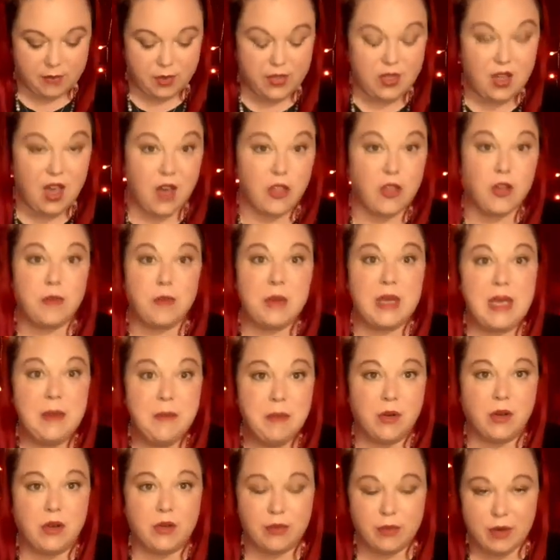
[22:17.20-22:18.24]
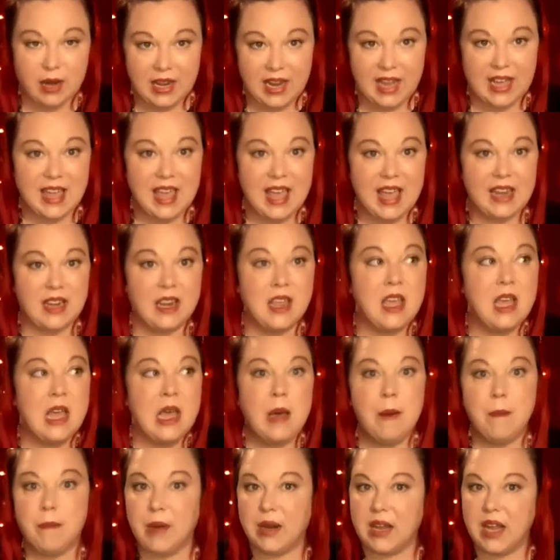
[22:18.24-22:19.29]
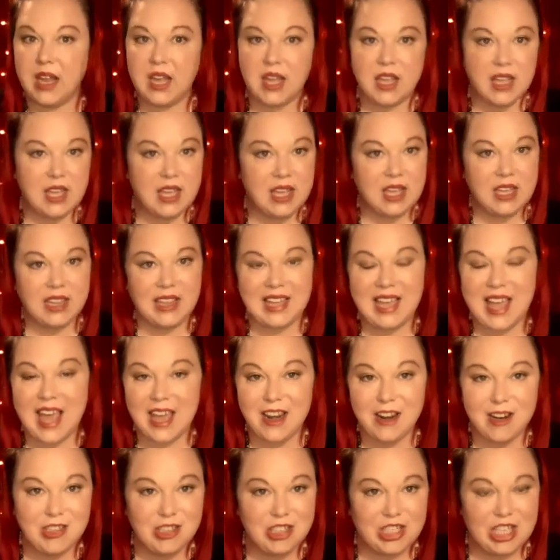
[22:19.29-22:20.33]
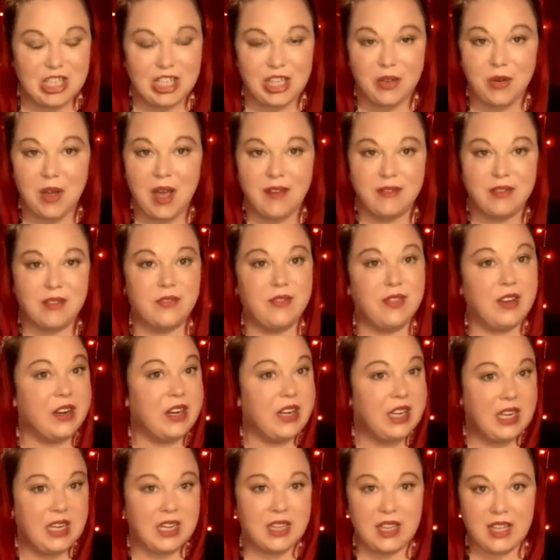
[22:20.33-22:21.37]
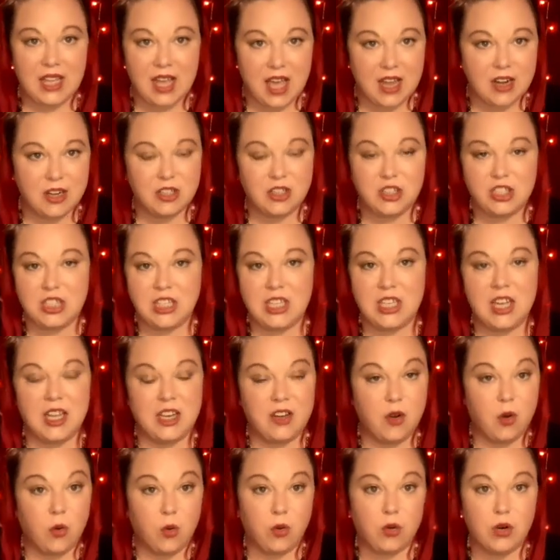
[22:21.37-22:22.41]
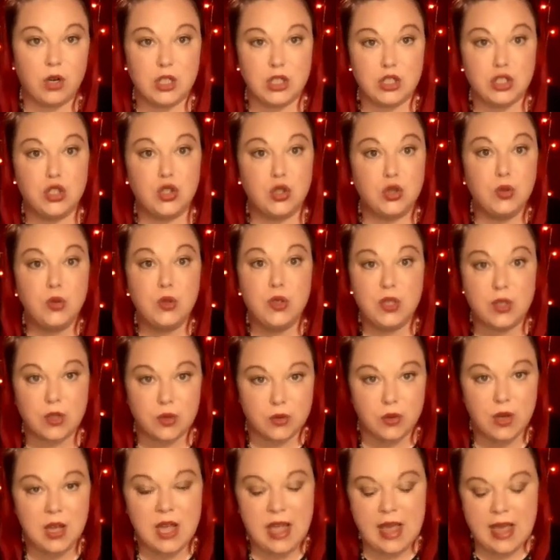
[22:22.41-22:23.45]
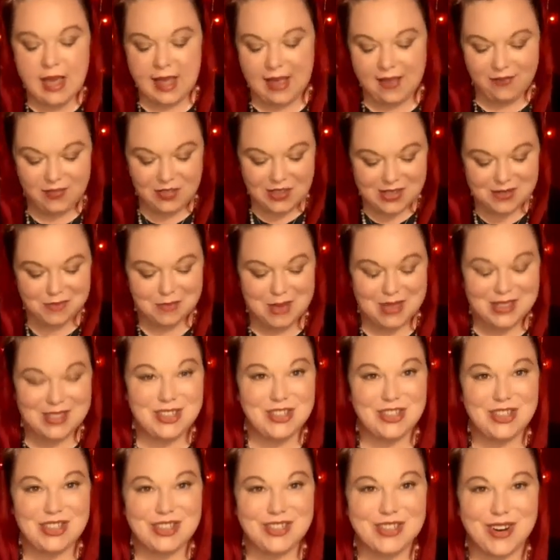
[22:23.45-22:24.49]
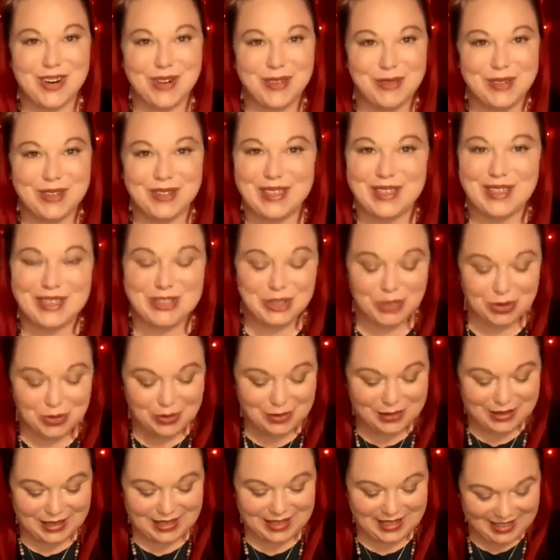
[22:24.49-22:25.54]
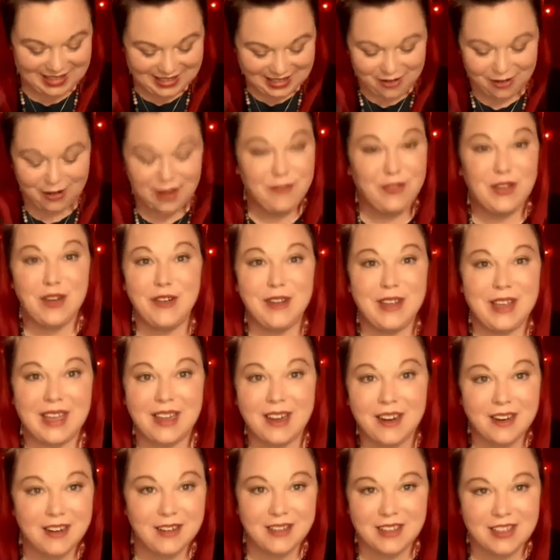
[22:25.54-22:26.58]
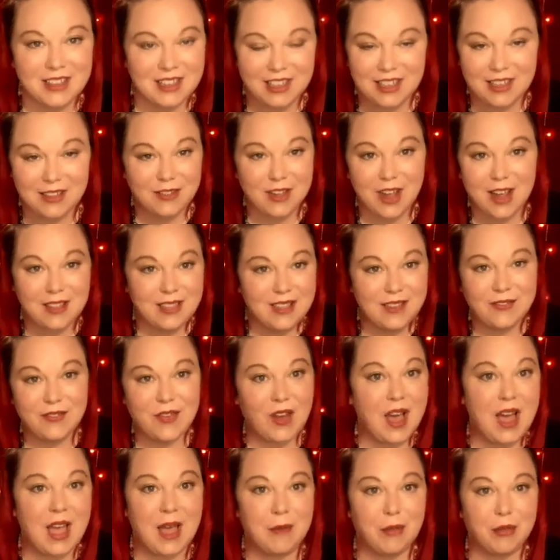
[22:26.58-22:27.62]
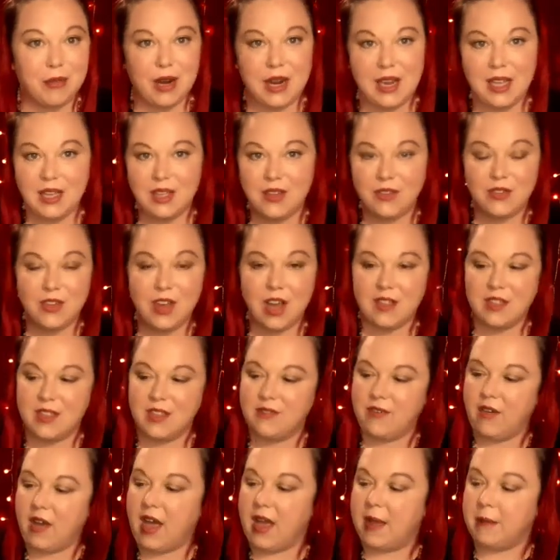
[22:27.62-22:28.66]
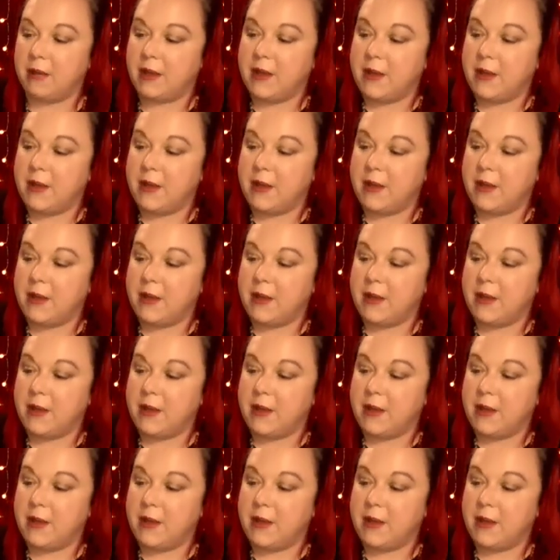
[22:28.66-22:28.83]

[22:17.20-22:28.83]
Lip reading: other people, right? Again, bringing a healing energy. You have a very healing energy and aura to you. If these messages are really, truly, you know, if you're here, you've got the vibe, right? You've got the vibe.